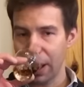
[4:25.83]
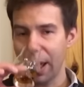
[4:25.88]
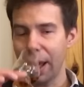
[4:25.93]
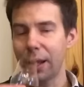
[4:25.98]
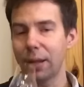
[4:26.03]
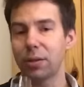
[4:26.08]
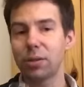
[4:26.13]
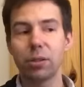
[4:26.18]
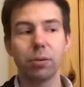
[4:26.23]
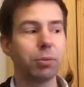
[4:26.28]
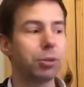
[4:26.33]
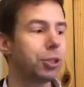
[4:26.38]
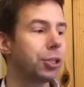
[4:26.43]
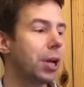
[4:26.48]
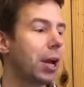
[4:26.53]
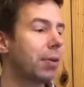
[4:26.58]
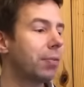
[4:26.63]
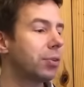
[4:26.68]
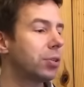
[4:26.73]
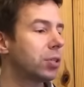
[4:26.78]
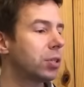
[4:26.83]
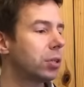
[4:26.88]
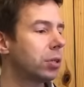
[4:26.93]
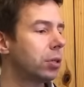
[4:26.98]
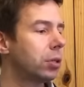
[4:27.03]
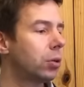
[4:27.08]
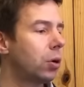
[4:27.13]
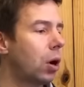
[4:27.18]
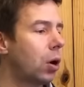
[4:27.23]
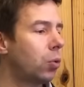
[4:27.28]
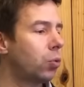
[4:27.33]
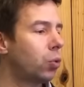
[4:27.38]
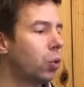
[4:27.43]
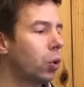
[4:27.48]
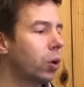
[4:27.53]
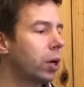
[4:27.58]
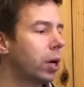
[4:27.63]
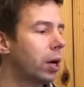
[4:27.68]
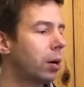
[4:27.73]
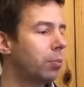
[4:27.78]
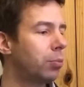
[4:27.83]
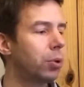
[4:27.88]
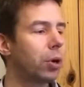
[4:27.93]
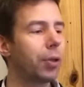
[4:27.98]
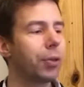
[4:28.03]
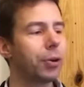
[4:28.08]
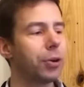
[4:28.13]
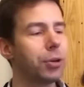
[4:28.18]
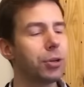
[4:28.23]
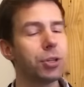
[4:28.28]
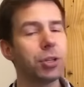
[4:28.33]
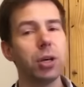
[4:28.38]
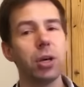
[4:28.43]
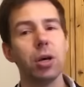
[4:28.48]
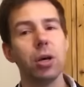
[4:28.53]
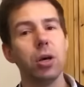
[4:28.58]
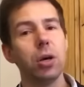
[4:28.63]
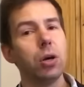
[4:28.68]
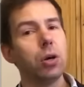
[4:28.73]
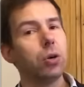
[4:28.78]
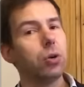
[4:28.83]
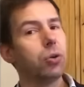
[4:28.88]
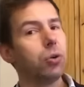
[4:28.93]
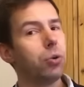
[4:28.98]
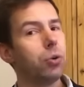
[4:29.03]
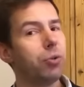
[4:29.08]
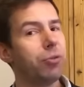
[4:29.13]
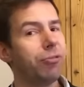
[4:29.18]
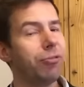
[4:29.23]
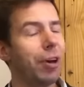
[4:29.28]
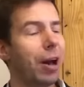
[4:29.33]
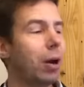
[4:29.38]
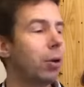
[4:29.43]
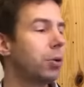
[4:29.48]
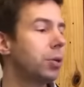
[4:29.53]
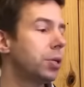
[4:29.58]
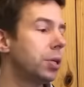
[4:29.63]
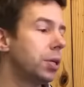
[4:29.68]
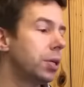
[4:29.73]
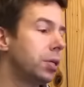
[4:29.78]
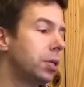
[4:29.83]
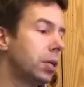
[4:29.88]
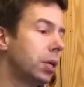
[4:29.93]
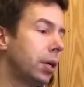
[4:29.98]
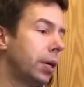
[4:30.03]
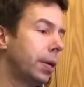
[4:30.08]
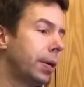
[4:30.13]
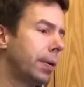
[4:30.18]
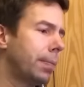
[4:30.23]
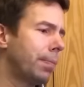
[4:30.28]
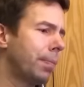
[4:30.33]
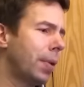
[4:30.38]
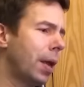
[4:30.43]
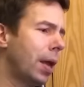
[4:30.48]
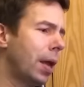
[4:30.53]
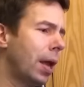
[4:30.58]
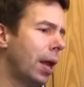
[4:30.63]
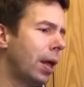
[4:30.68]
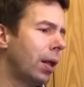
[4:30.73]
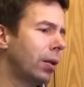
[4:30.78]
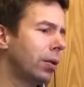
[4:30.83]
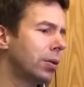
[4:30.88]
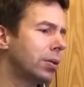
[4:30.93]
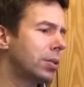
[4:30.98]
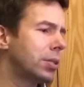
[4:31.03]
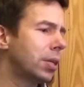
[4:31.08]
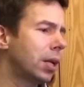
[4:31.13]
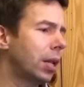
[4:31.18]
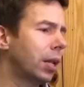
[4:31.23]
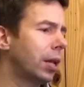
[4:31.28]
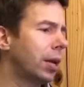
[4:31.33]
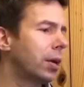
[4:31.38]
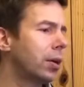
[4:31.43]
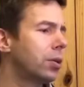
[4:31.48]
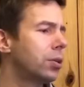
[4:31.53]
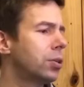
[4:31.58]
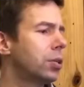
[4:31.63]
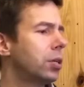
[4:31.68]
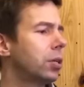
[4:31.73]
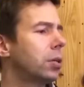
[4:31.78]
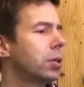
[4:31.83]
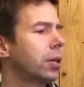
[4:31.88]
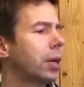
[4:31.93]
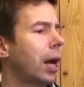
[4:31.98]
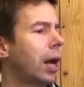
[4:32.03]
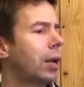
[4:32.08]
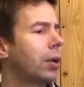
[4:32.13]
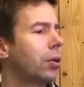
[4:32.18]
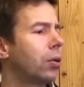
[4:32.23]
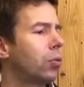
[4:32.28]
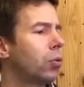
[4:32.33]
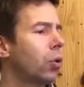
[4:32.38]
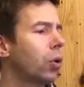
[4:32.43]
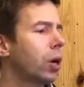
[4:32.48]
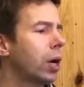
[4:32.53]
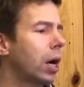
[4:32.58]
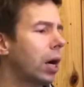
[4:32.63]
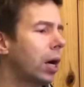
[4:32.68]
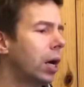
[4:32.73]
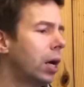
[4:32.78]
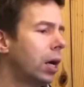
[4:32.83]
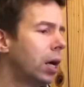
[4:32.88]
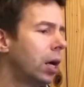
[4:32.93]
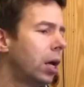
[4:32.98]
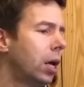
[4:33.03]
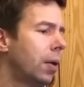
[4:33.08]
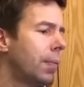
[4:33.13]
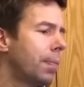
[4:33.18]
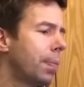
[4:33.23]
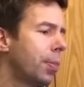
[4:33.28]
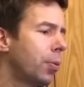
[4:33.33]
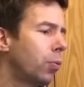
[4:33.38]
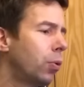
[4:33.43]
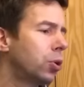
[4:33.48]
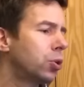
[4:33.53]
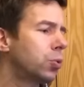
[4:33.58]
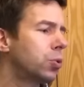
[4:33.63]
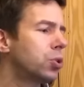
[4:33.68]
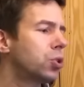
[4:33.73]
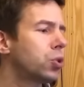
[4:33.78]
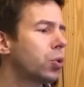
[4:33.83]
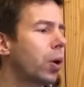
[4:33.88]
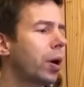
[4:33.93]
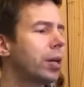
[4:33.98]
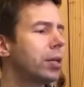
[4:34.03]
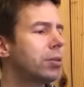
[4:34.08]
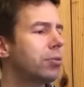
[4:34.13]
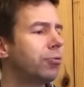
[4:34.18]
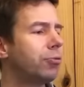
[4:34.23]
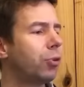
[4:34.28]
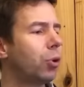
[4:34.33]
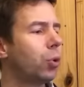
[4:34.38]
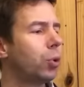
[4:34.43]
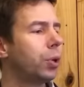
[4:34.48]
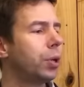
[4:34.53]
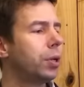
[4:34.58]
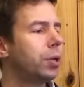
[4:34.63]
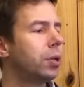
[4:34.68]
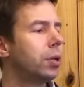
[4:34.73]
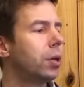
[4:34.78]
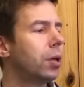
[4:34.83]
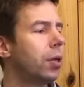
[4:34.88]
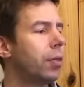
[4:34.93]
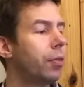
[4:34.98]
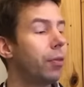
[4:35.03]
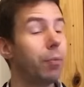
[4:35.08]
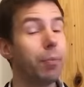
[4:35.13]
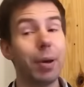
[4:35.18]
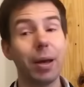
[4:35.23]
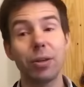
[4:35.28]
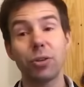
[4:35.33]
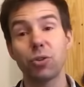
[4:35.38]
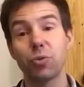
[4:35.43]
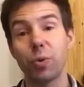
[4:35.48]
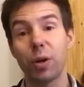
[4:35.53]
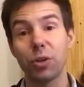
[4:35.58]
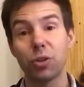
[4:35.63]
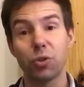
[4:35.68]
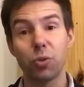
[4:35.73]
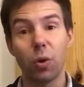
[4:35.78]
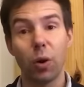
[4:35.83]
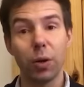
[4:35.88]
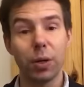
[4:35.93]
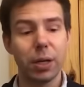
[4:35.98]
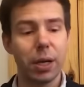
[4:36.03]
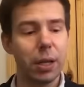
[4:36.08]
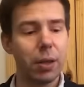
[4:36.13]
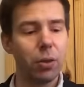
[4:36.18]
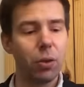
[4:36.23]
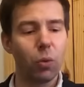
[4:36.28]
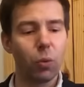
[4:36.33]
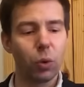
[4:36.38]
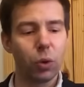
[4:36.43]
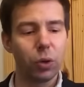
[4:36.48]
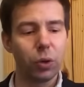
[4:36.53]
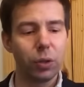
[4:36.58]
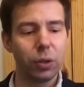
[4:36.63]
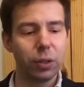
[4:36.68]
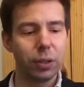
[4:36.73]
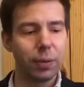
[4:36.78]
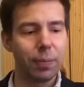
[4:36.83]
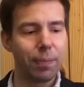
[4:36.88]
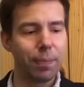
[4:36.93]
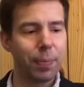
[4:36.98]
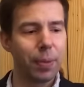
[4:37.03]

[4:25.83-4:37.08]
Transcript: and some chefs, the Roca brothers, who founded El Celler de Can Roca, which was twice voted the best restaurant in the world.